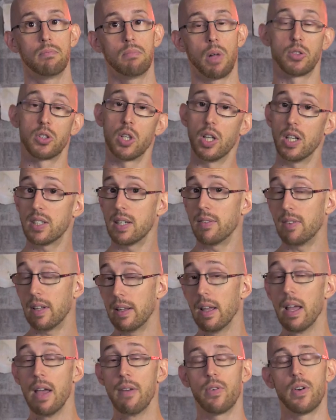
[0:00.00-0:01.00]

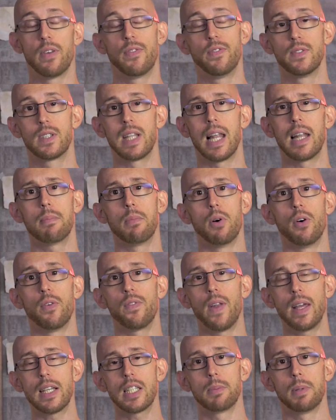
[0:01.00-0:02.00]
Alternatively, for a slightly more
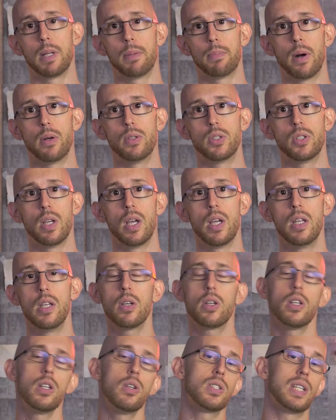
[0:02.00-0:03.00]
flexible approach,
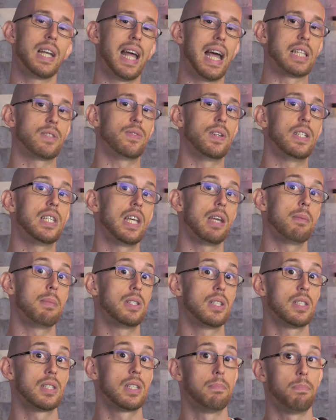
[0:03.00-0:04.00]
you can use an S V G
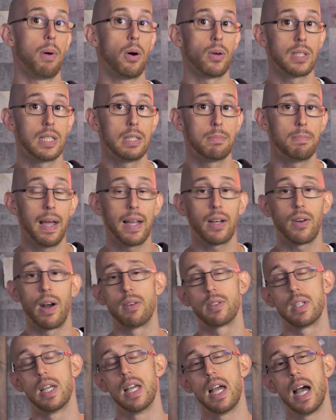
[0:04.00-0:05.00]
image as the box's
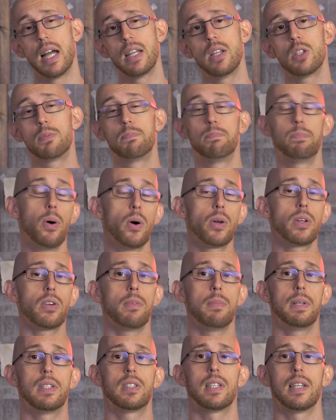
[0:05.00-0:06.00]
background and use
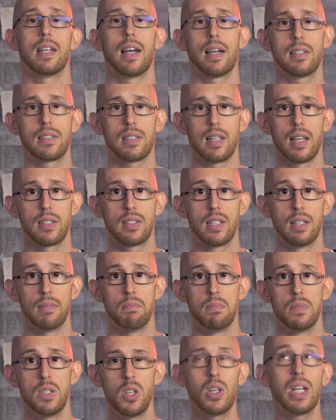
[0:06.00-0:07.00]
border-image to nine slice it.
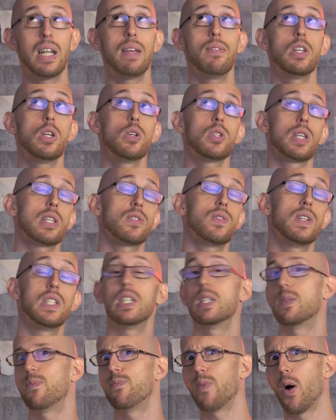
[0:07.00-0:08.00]
You could even use S V
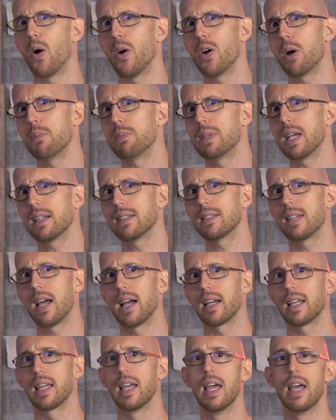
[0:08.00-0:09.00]
G's foreign object
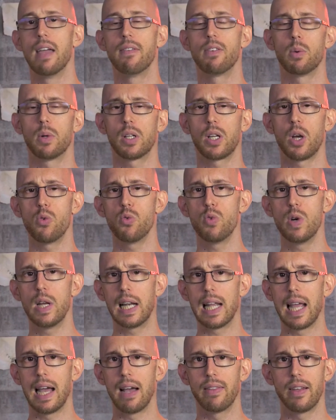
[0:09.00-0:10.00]
tag if you want to go
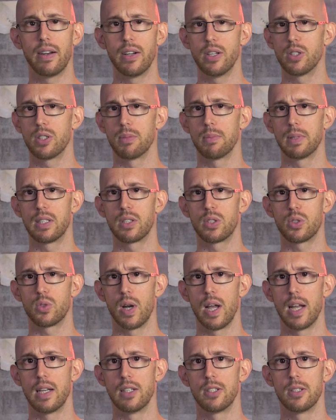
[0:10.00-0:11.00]
really out there and do something
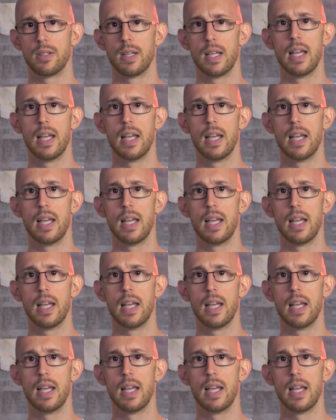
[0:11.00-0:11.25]
strange.